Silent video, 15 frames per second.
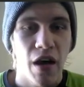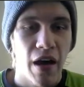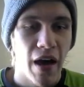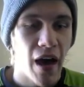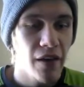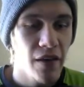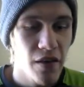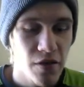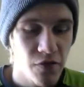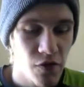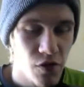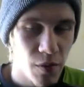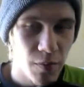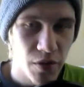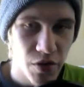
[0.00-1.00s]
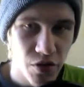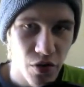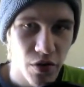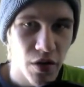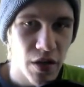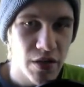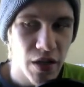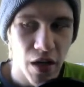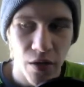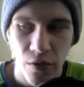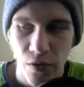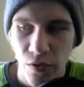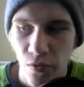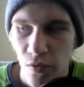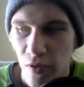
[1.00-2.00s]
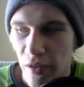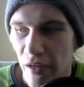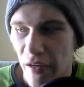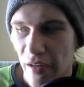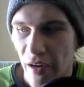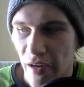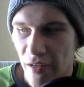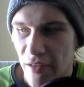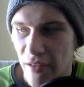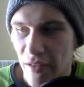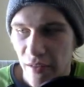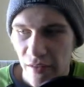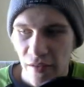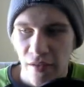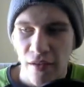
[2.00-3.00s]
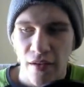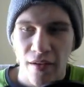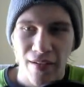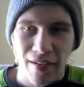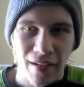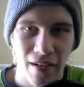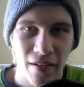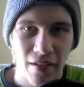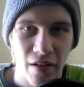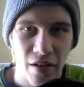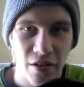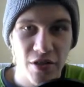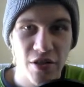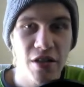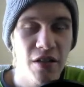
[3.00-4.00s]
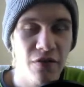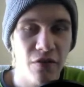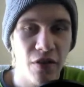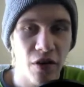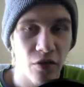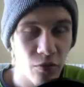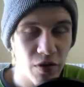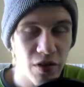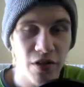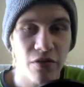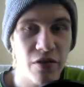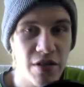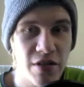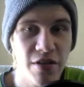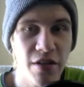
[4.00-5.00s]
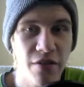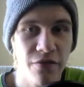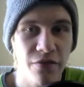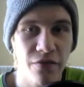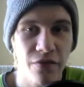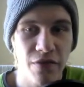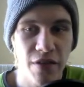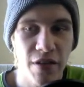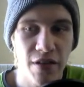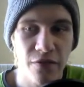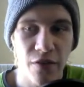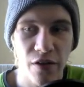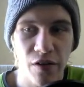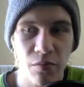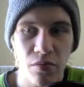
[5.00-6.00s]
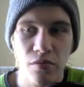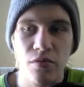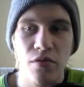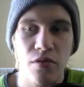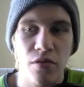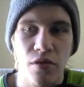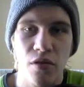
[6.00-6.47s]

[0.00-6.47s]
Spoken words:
And in this video I'm going to show you guys how you can actually achieve or retrieve these variables